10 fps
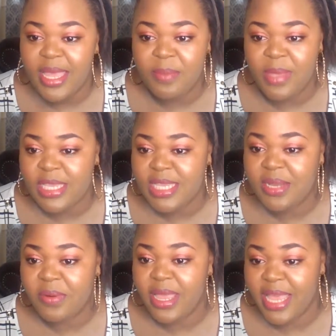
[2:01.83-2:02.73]
Bessie
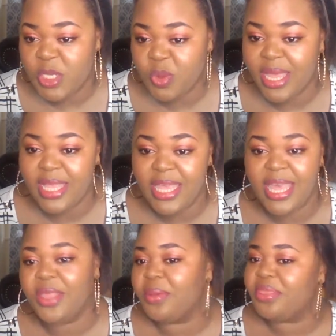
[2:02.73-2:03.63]
Gray, yes, we can hear
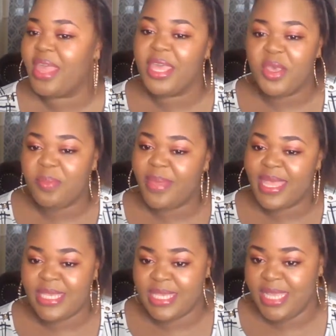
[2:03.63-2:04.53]
you. Thank you,
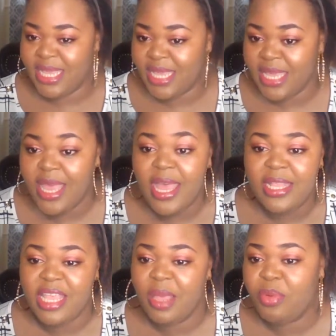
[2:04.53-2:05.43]
Bessie.
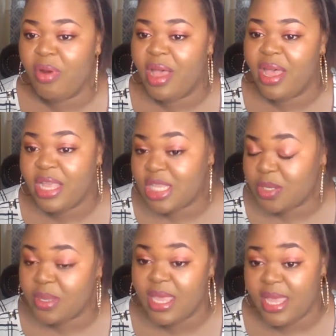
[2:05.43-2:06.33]
Deborah, it's
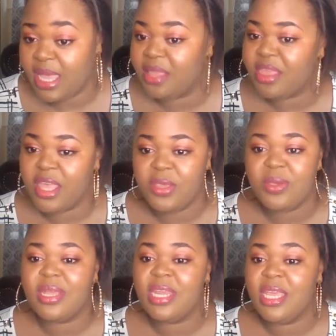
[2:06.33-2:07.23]
okay. Thank you,
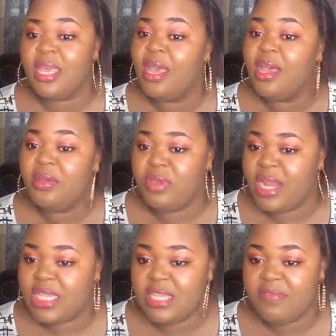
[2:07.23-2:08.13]
honey.
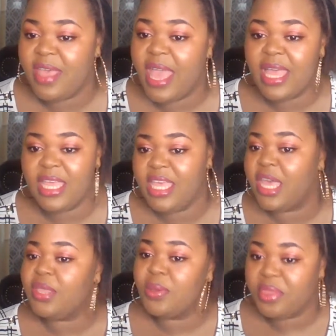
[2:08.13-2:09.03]
Rina CV, I can hear
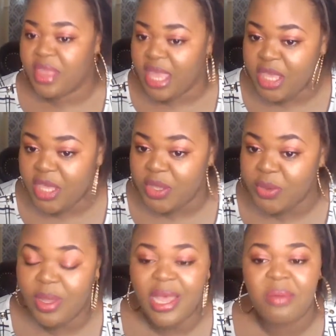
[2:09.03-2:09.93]
you. Thank
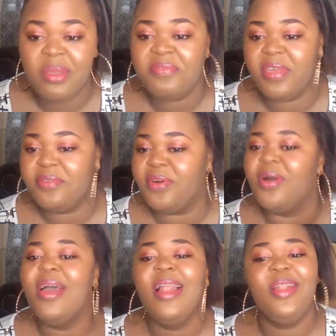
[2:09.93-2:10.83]
you. Karine
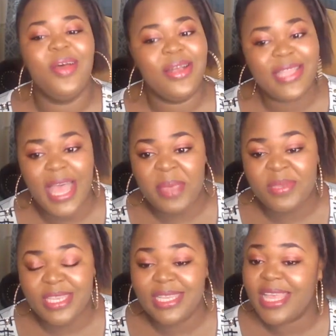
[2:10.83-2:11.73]
Favor, long time,
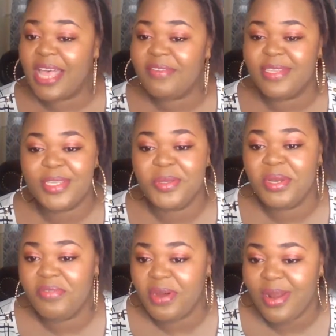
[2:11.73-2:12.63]
sis. I haven't seen you in
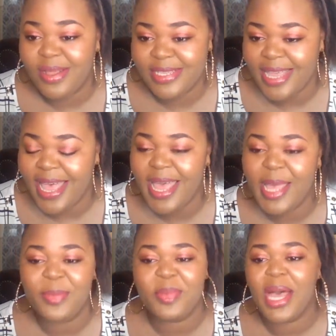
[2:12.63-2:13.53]
a very long
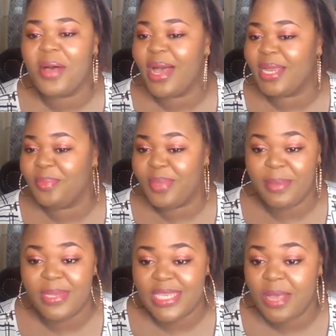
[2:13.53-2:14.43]
time. How are the
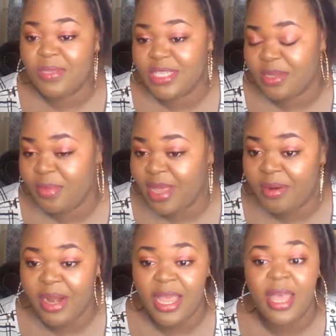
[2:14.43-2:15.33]
babies? How is
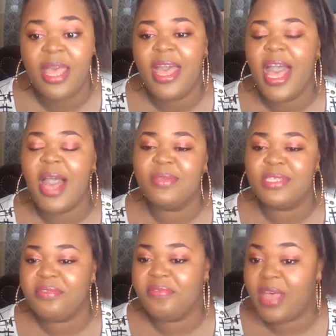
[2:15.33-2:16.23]
Tamara?
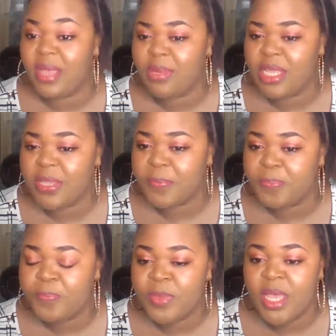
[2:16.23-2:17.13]
How is the
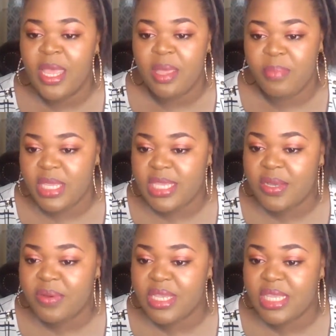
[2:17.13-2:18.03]
family?
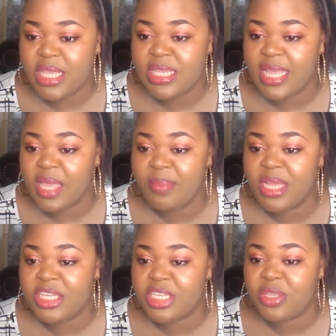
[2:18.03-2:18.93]
Bessie Gray says
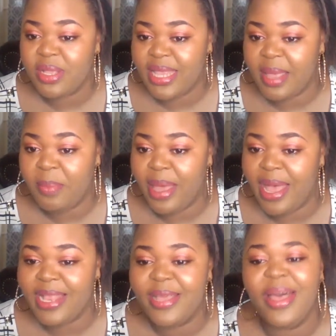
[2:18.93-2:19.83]
the image is not
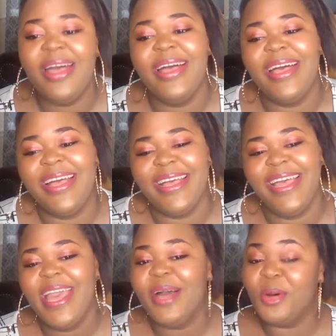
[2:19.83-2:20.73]
that bad.
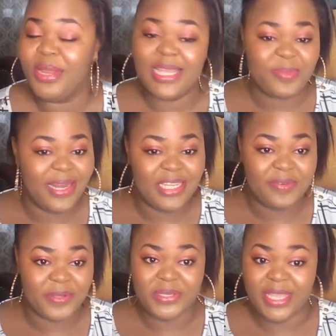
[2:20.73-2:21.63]
Well, let's
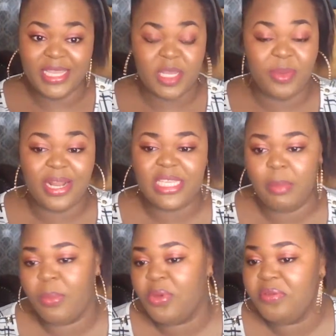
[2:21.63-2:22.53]
manage for today. Some
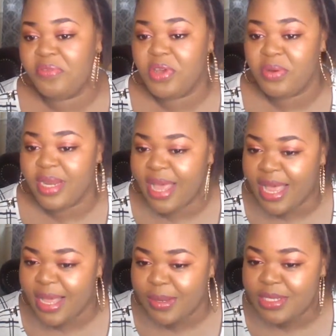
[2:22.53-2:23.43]
other time I'm going to figure it
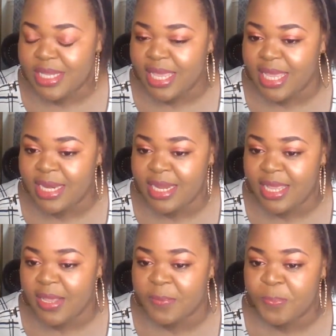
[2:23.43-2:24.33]
out.
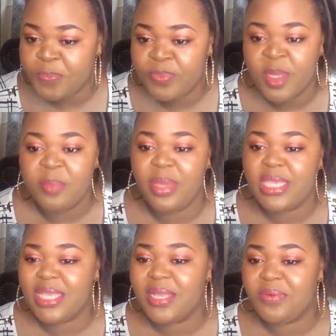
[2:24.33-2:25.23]
And
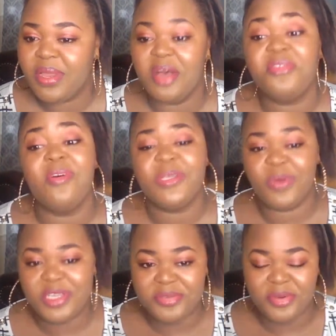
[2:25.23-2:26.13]
Bessie Gray, of course,
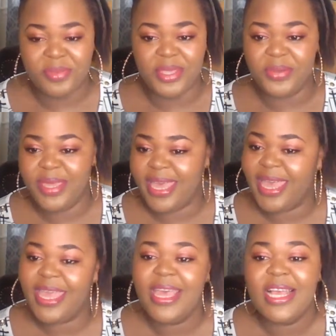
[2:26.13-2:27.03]
watching from the
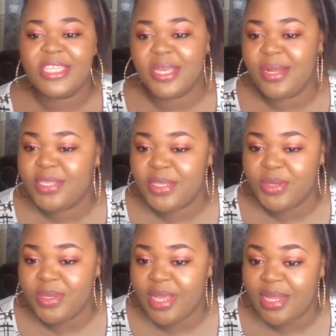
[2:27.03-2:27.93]
UK. Shout out to
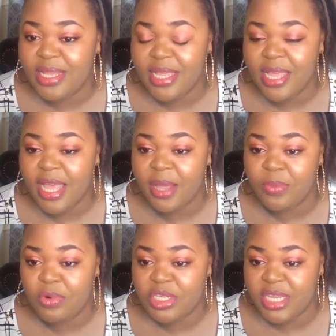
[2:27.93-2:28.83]
you, darling.
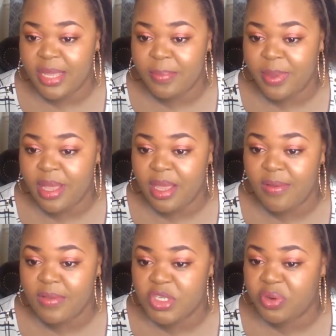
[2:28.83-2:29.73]
Roger Epa,
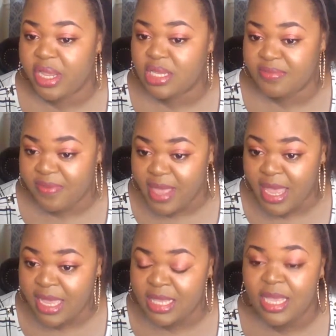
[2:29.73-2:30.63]
Austria is
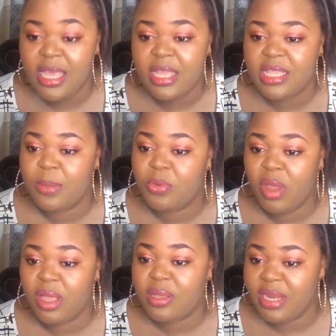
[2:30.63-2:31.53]
fine.
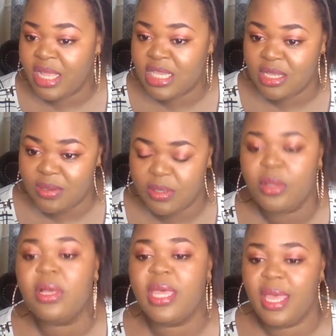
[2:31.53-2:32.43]
Deborah, Connecticut.
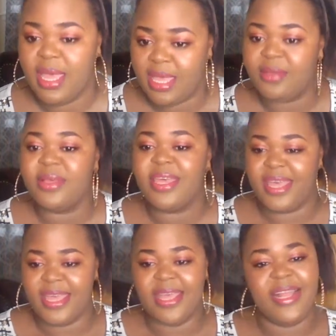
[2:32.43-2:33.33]

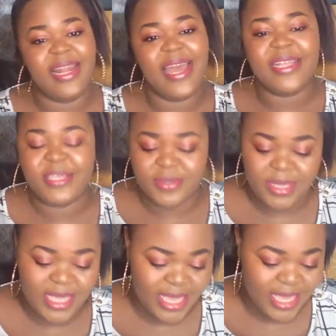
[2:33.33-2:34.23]
Okay. Glad to
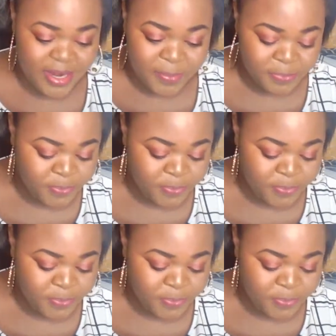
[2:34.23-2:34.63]
hear.